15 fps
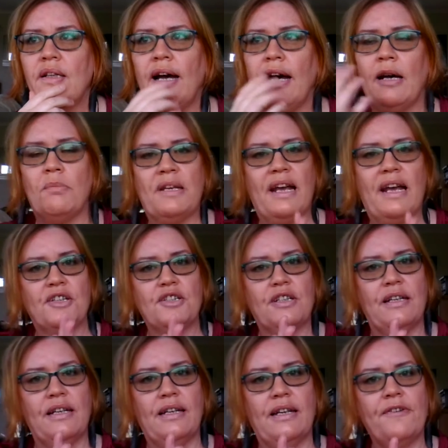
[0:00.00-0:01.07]
It actually
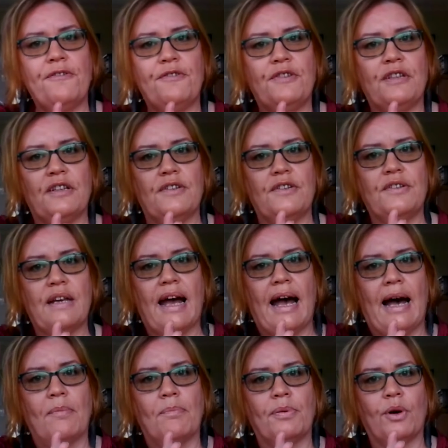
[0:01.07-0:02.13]
lifted
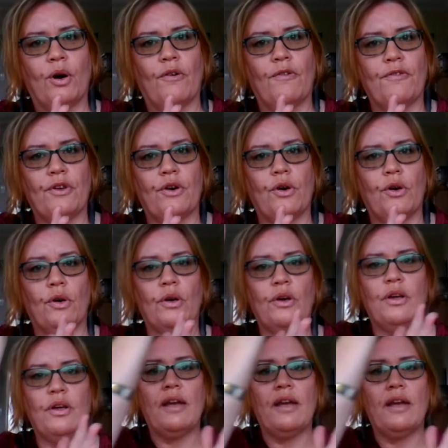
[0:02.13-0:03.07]
up off the hook